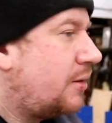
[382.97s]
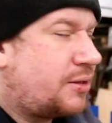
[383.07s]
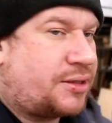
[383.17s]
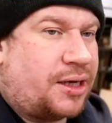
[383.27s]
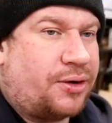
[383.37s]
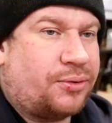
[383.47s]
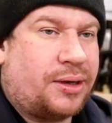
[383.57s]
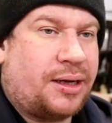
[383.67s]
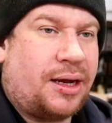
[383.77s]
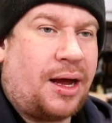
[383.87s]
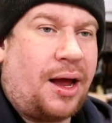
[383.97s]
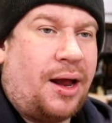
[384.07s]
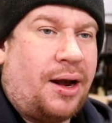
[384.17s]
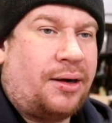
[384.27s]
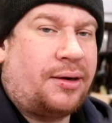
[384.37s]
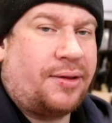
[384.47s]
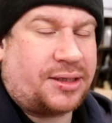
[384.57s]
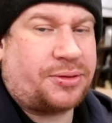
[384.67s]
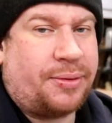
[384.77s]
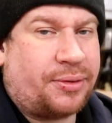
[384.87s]
so uh,
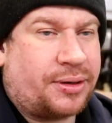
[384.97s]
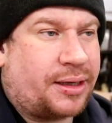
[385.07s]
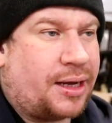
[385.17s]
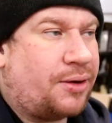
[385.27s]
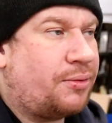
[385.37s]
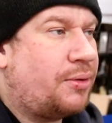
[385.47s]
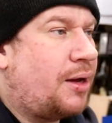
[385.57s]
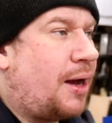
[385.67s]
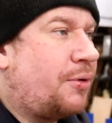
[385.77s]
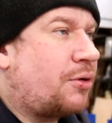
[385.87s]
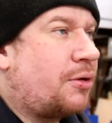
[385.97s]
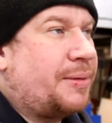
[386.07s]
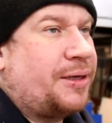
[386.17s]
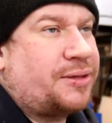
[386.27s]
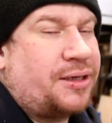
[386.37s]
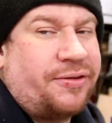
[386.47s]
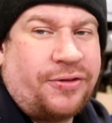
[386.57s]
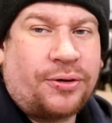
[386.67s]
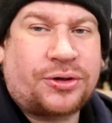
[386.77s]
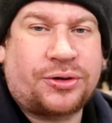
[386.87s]
that's the way we're going to go I'm not going to be using a
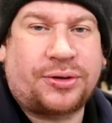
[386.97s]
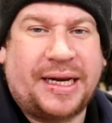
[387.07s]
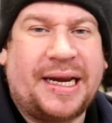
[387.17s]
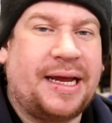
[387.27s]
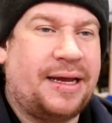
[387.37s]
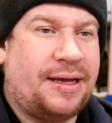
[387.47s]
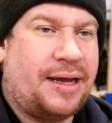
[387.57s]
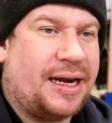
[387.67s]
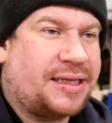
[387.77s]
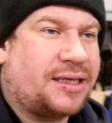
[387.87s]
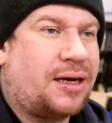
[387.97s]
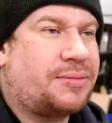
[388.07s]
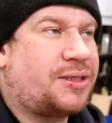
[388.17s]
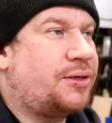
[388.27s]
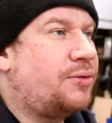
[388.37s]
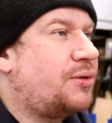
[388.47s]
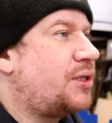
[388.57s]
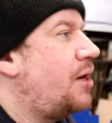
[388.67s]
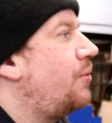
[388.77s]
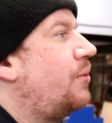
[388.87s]
fork truck in here anytime soon
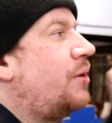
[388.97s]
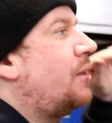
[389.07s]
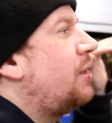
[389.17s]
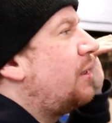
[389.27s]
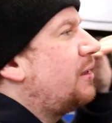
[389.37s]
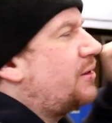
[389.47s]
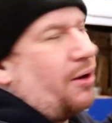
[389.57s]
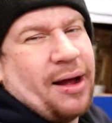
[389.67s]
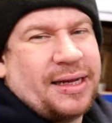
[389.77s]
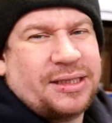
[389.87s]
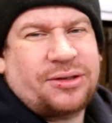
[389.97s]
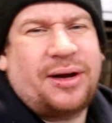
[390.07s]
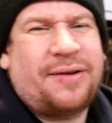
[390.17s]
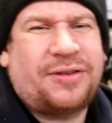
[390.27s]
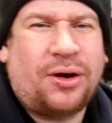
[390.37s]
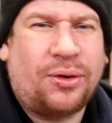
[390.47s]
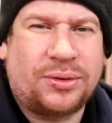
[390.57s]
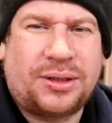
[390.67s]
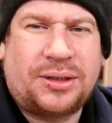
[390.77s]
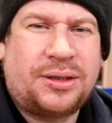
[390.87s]
so it's not like it's going to have to
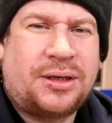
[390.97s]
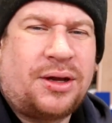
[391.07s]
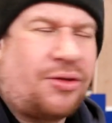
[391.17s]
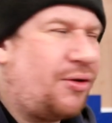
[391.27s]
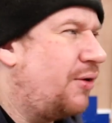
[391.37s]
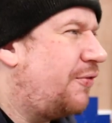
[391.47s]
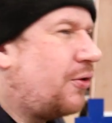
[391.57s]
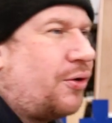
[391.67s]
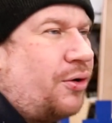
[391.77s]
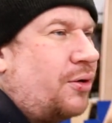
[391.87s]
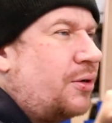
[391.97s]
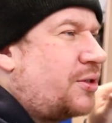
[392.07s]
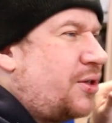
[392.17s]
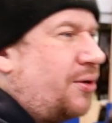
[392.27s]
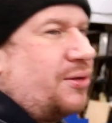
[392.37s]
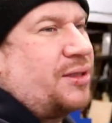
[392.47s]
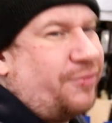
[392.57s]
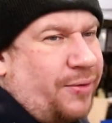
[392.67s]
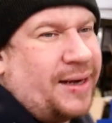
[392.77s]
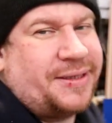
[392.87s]
hold three or four tons
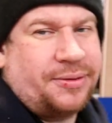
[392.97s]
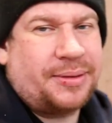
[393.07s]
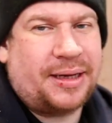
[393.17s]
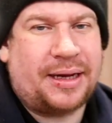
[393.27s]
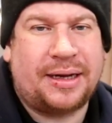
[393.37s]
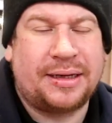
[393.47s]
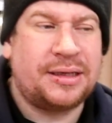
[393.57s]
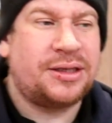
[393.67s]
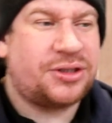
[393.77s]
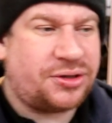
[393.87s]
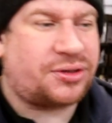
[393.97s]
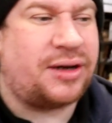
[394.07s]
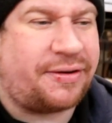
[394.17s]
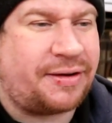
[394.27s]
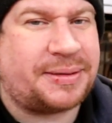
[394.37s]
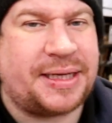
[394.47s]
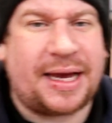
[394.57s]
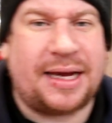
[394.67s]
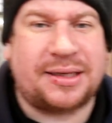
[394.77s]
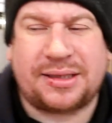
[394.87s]
of weight up there it's just going to have empty
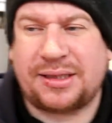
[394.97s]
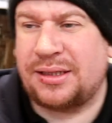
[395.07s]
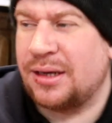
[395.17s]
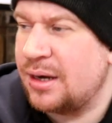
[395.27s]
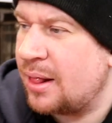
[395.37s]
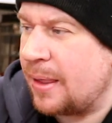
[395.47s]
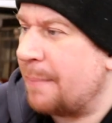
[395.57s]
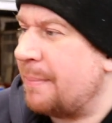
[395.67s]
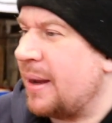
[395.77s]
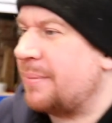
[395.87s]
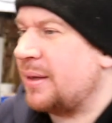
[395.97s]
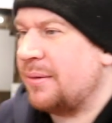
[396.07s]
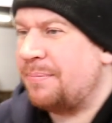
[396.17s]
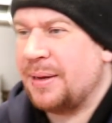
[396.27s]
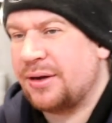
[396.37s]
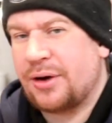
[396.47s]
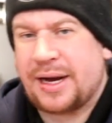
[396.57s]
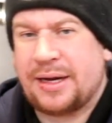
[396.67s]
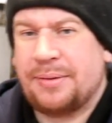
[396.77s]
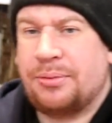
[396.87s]
casks and maybe a bit of
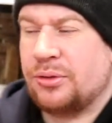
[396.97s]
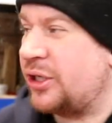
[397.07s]
grain, but